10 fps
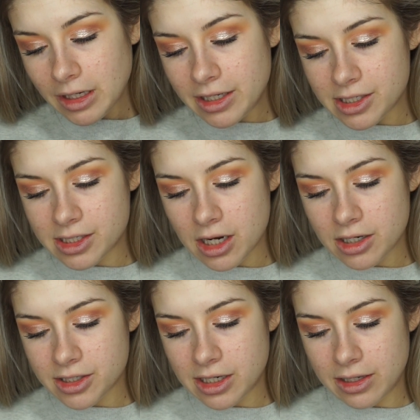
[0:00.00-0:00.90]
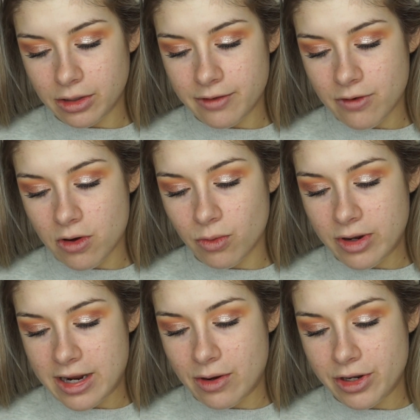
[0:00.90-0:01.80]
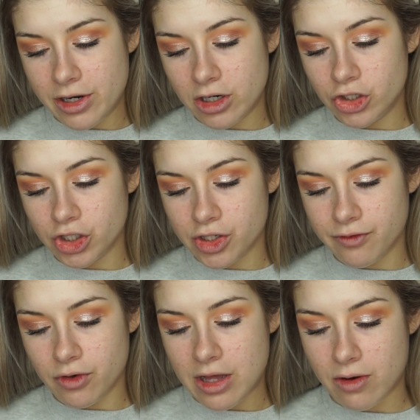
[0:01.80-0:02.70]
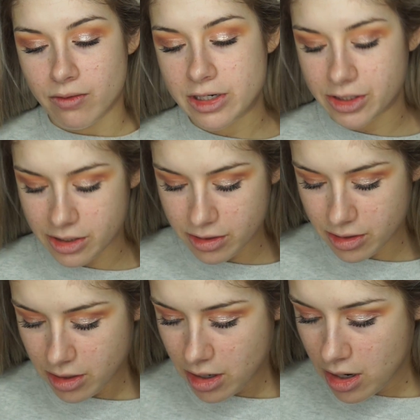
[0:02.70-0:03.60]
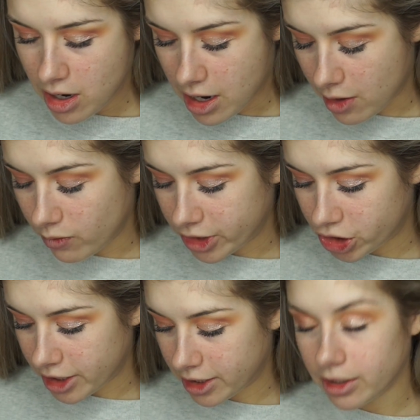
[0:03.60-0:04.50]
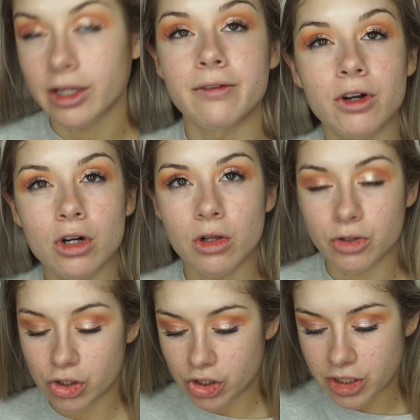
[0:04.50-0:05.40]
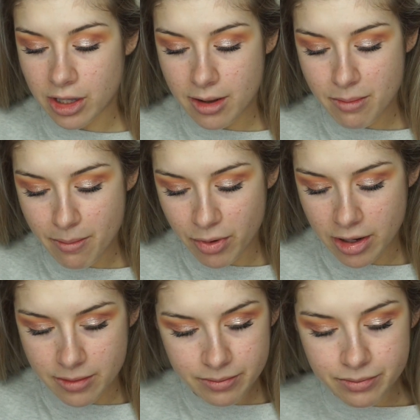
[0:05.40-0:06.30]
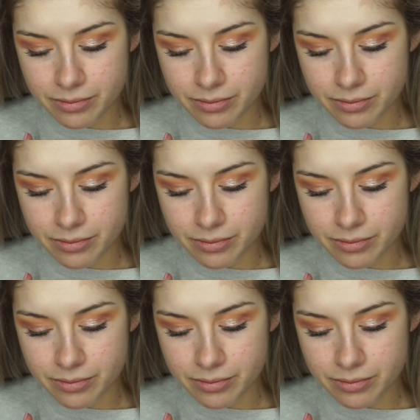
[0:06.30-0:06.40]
it sucks that I live all the way out here just for that reason. I wish I could live closer to them, but